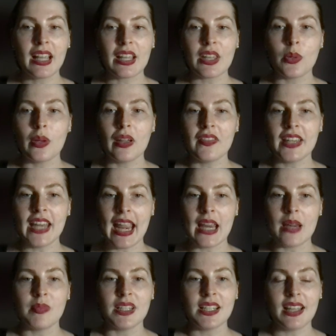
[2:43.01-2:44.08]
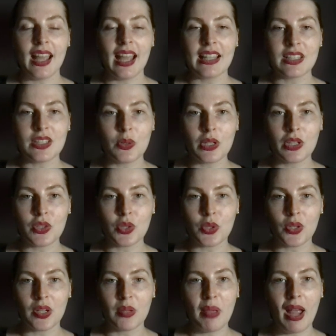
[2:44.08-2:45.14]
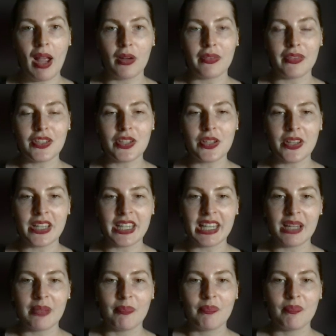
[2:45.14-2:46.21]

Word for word: you have named as your enduring power of attorney,